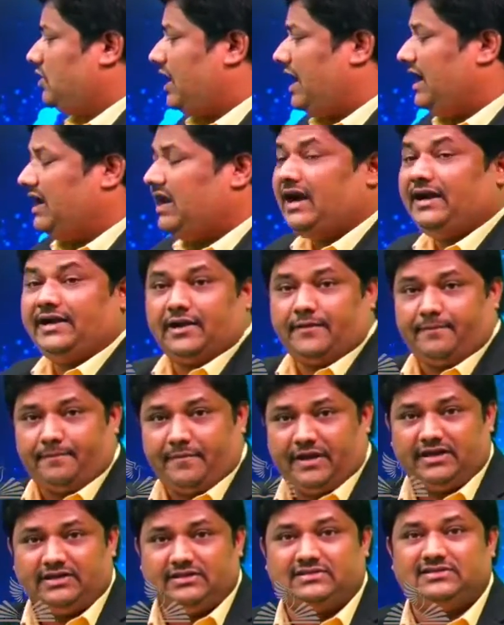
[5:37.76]
highlighter
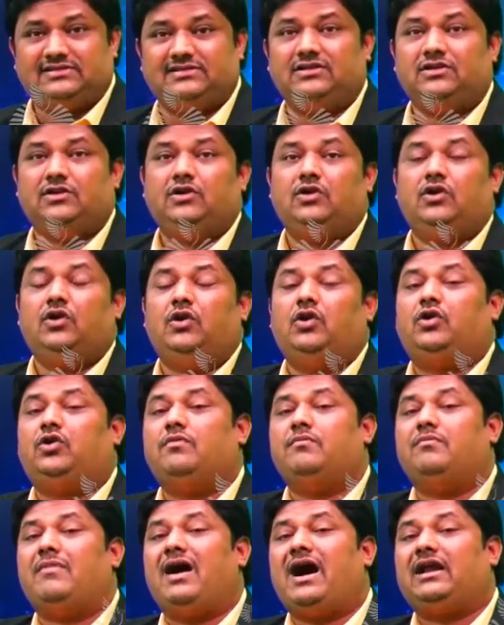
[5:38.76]
pens to
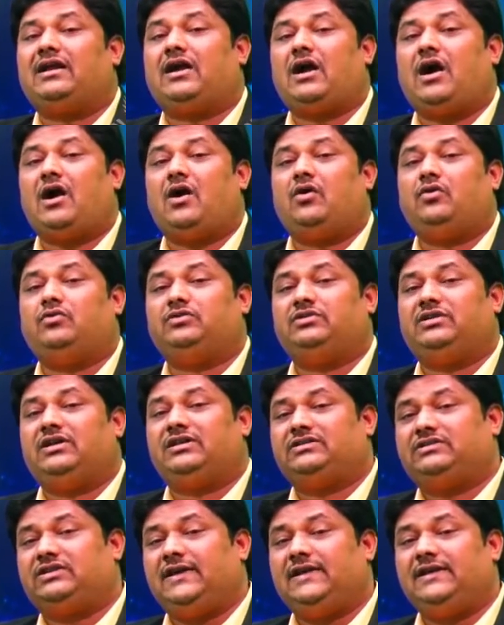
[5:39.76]
mark out the
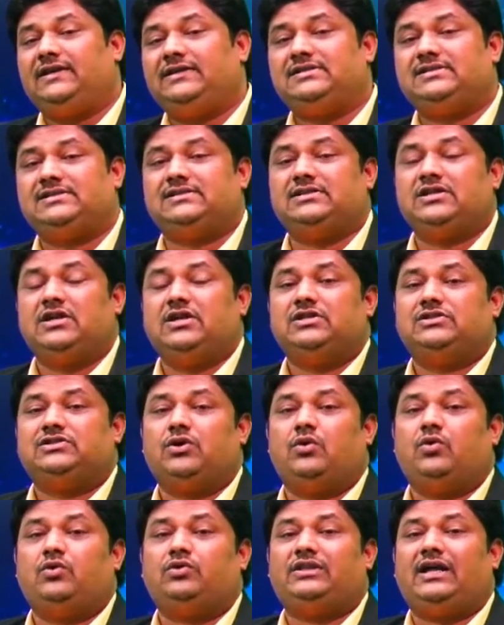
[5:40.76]
things
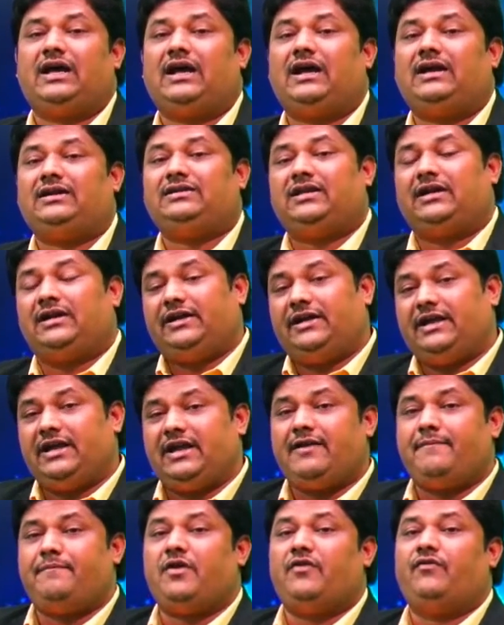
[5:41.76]
so that the
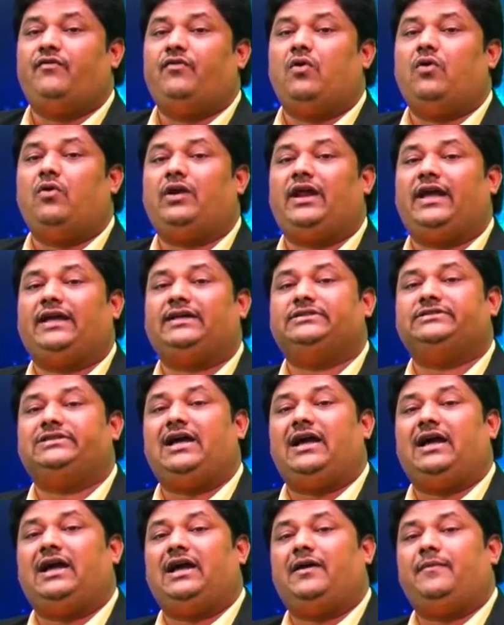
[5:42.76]
day before
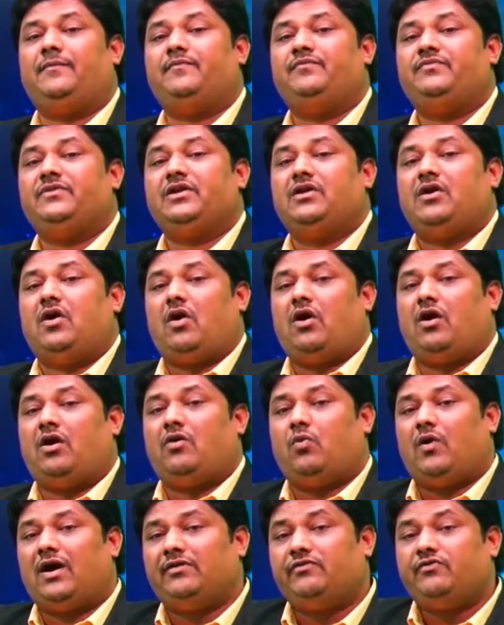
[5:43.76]
exam or
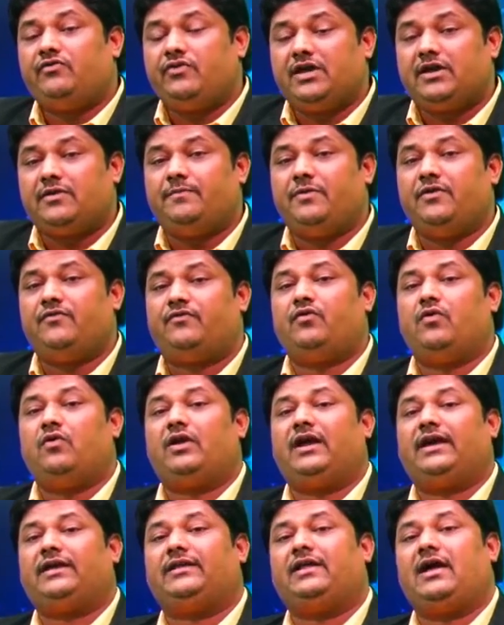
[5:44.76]
1 week before
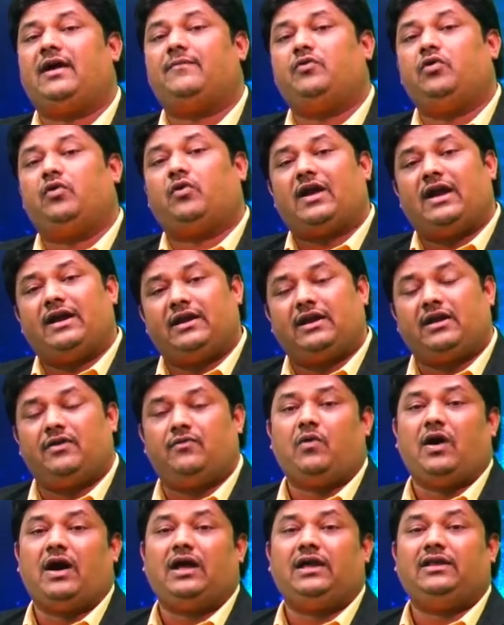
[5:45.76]
exam, you can
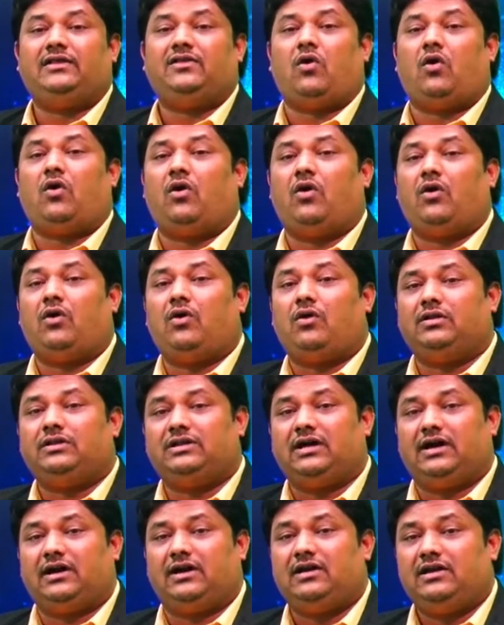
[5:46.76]
revise all
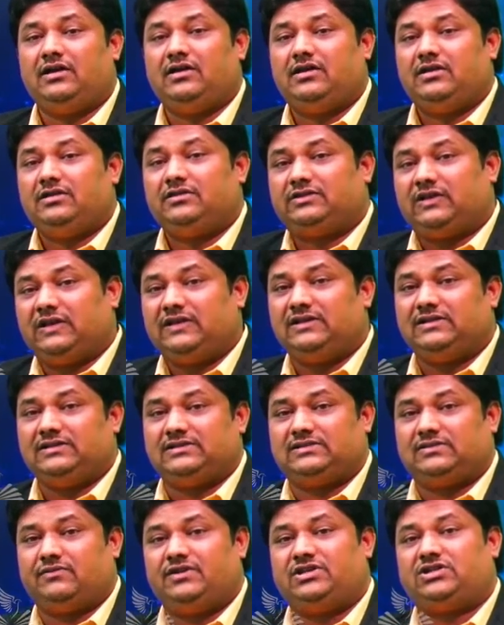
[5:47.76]
the
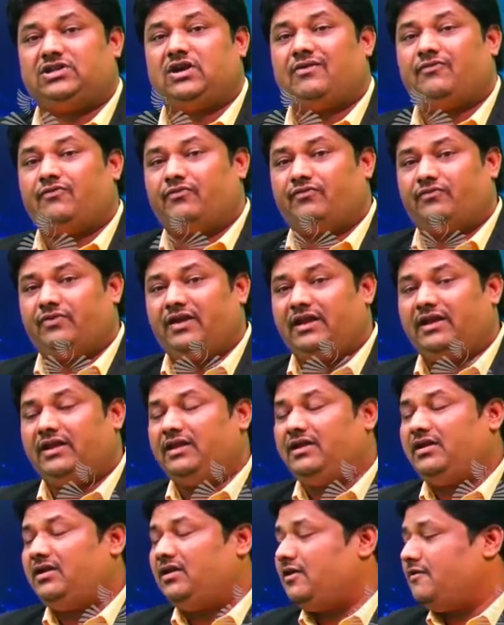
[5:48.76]
things which are
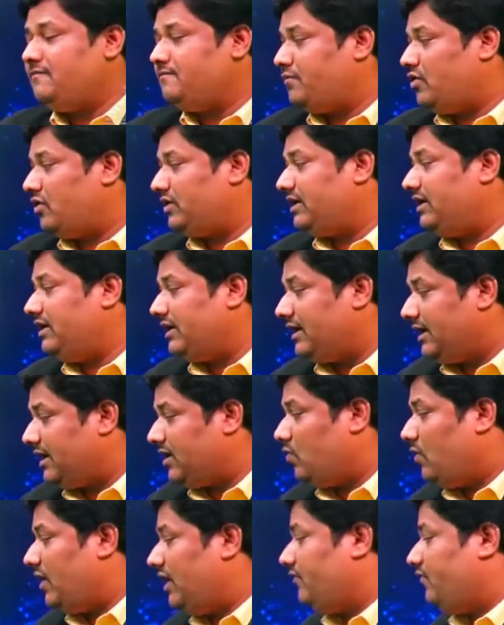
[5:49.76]
very important
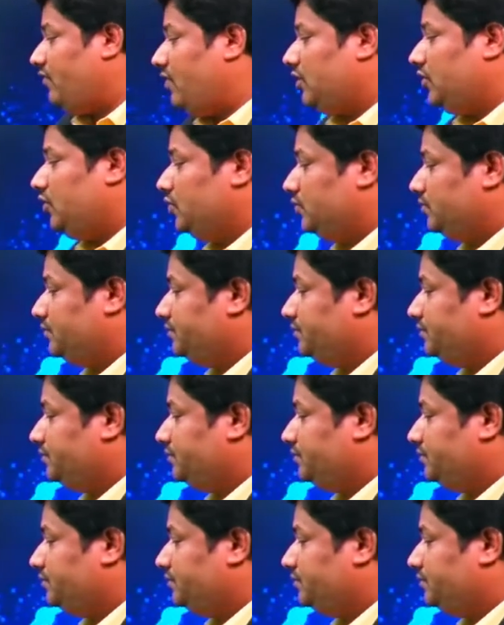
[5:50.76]
required for you.